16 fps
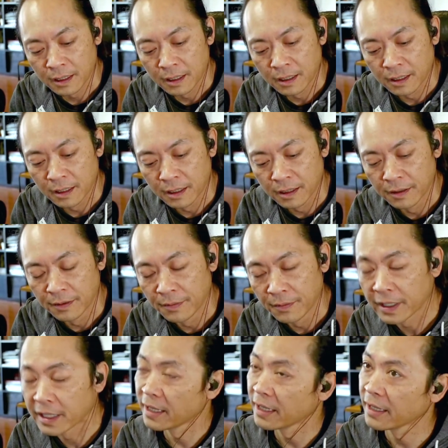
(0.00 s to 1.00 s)

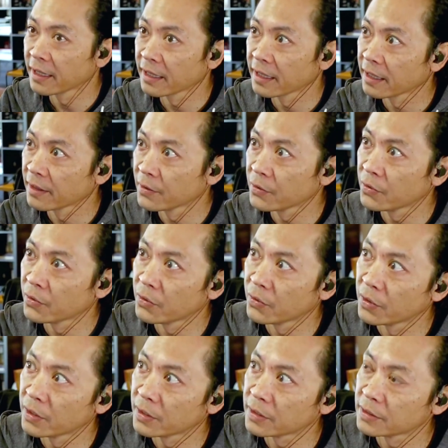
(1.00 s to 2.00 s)
But Kaylee,
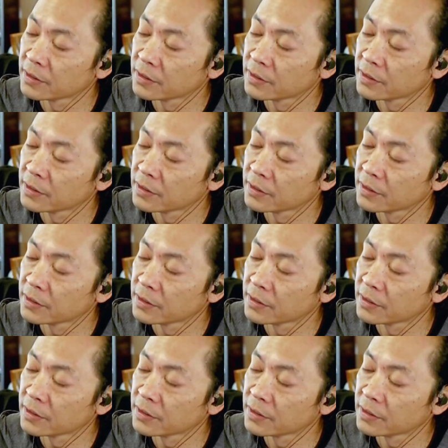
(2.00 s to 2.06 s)
ooh,